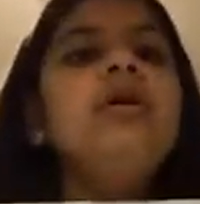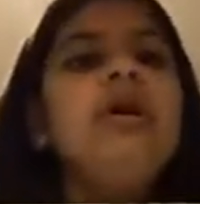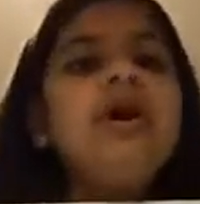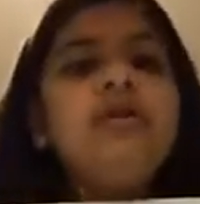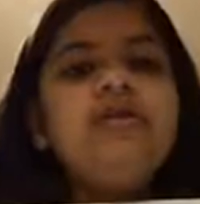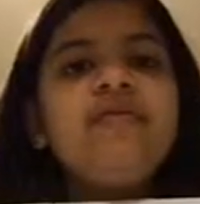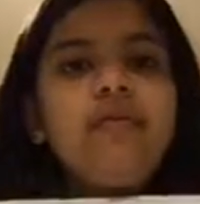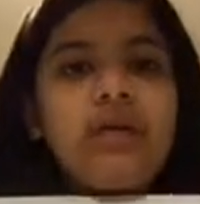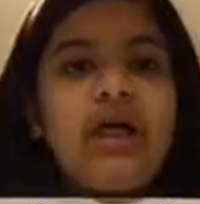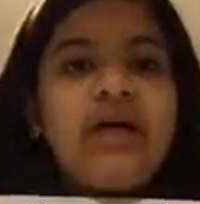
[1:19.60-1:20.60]
Counting
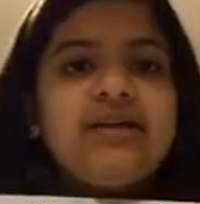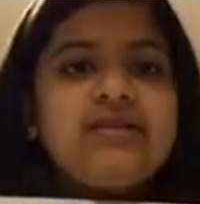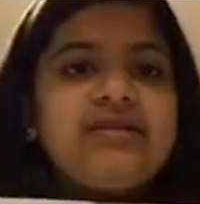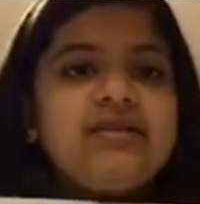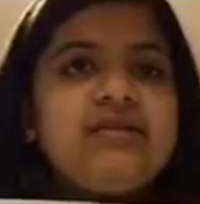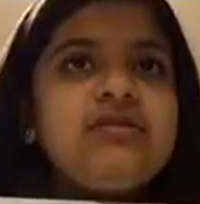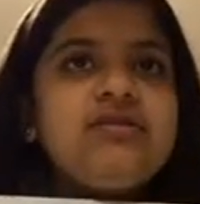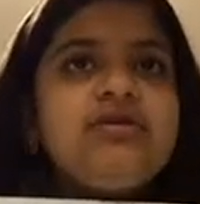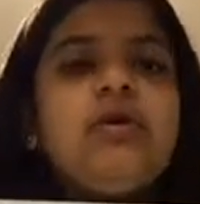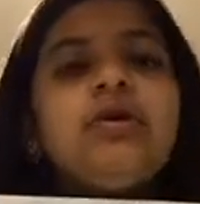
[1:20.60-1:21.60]
from the last,
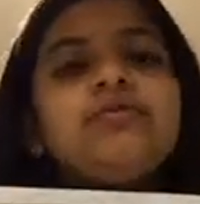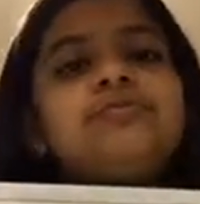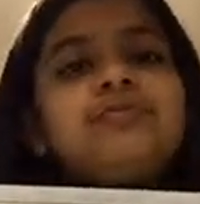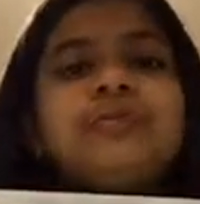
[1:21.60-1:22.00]
well,